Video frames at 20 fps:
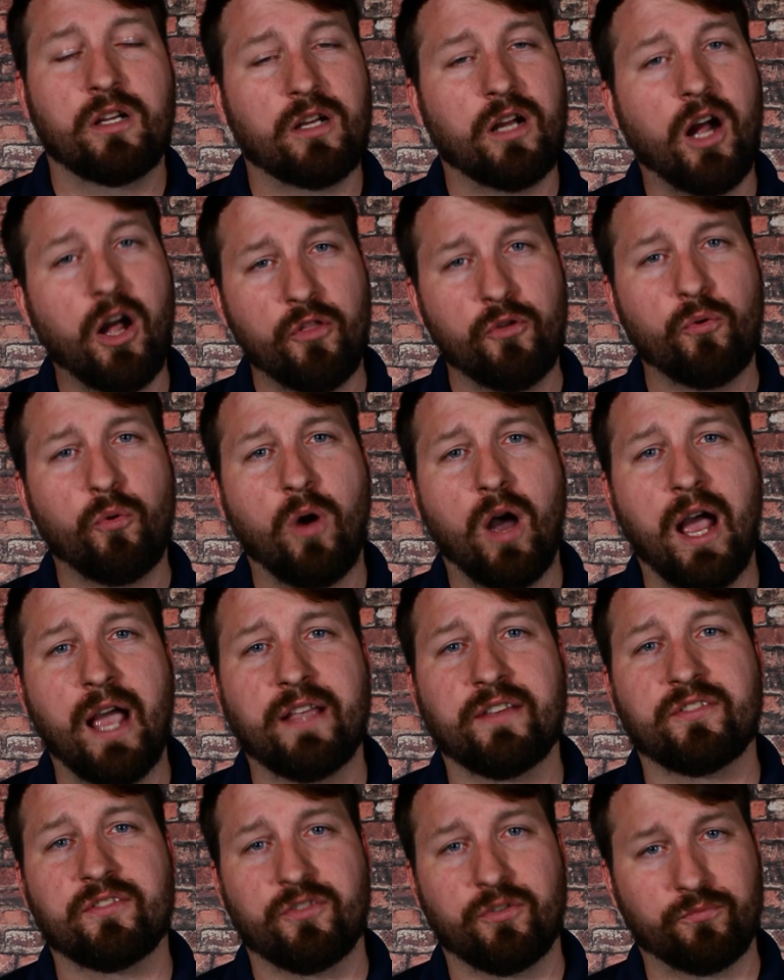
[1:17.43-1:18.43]

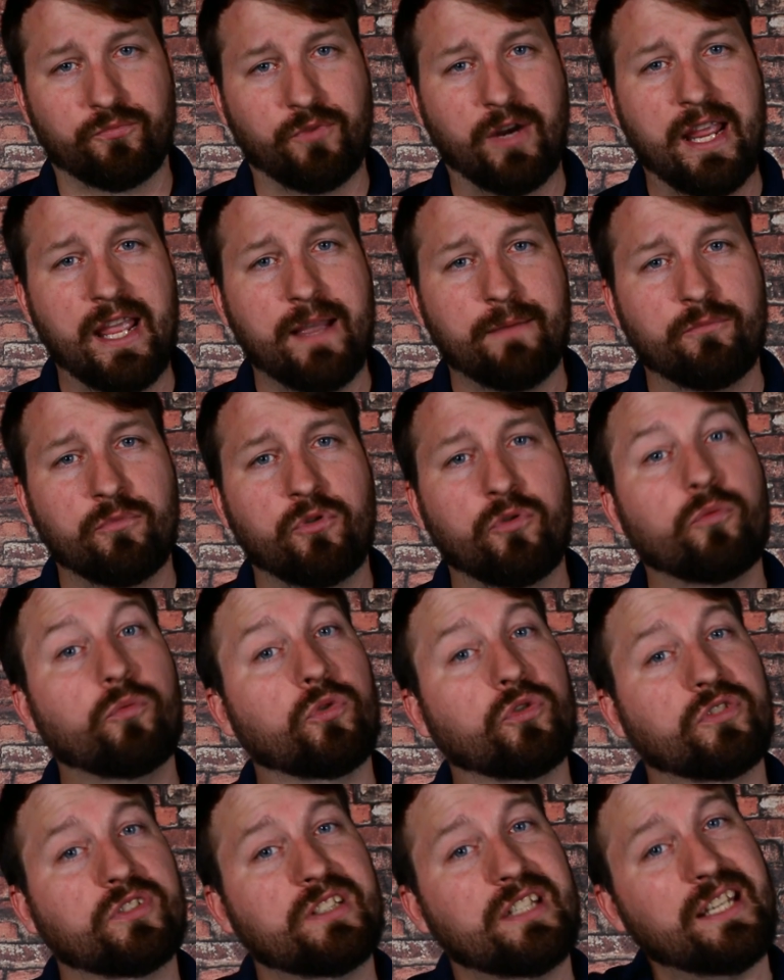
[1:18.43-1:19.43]
Otherwise, the ram
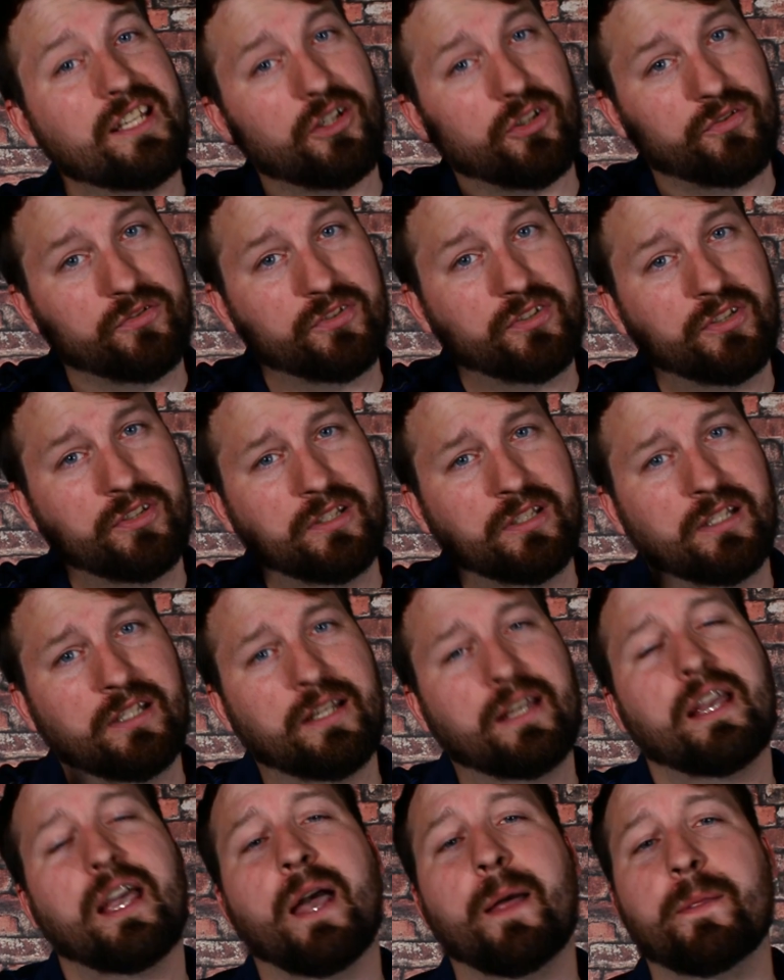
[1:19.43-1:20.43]
will tilt,
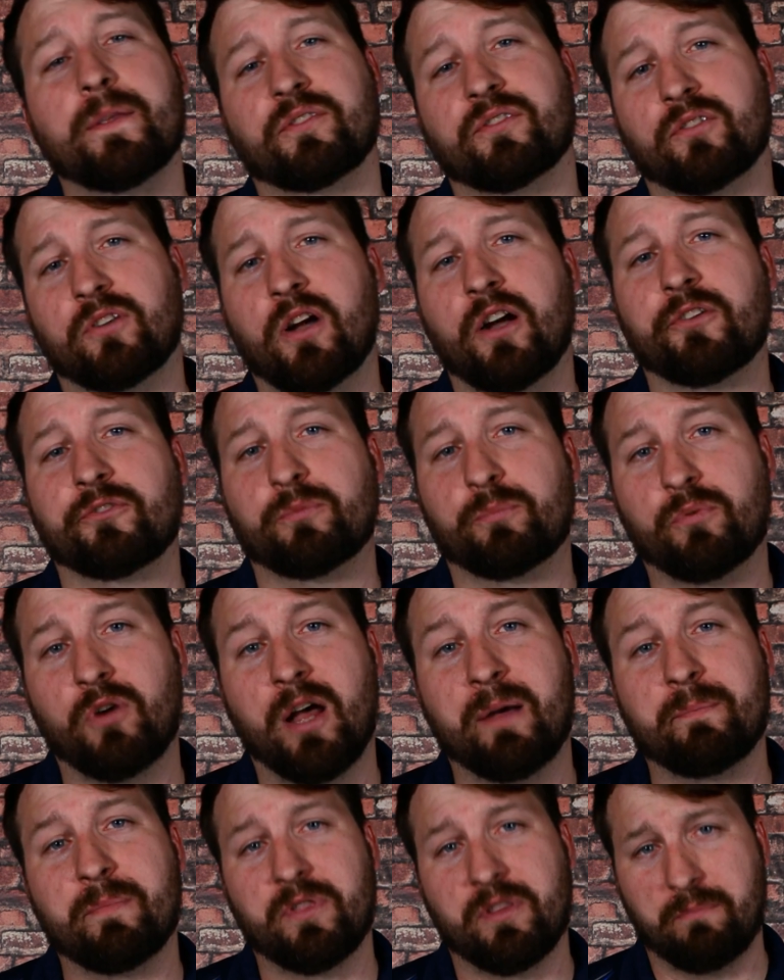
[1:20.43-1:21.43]
and this will cause a
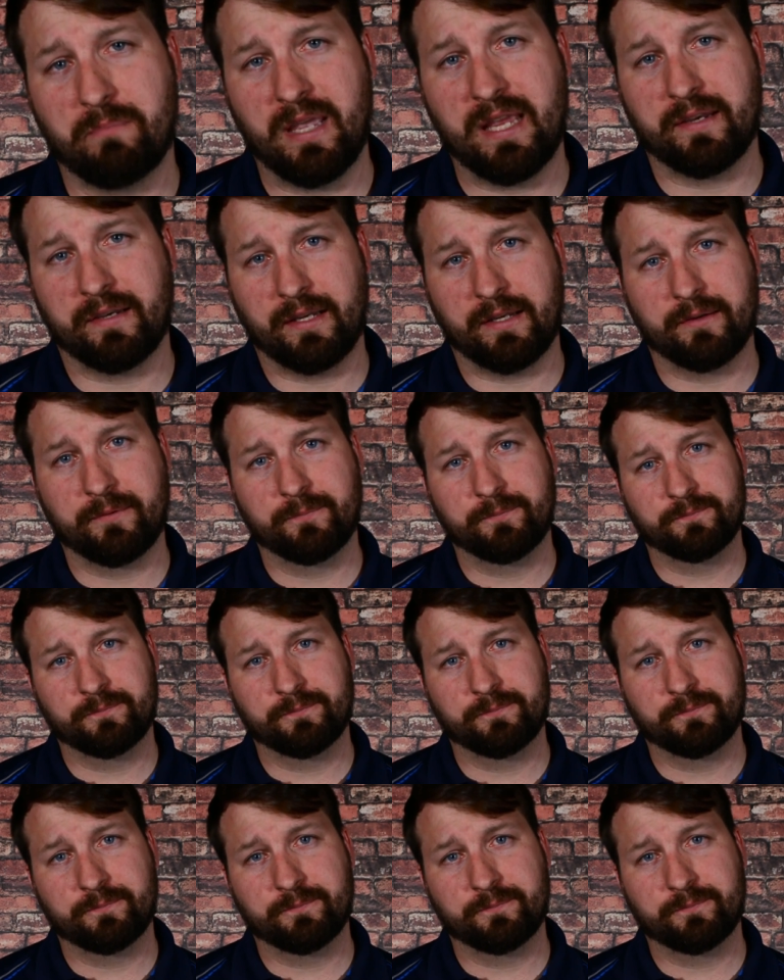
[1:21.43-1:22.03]
problem in the bending.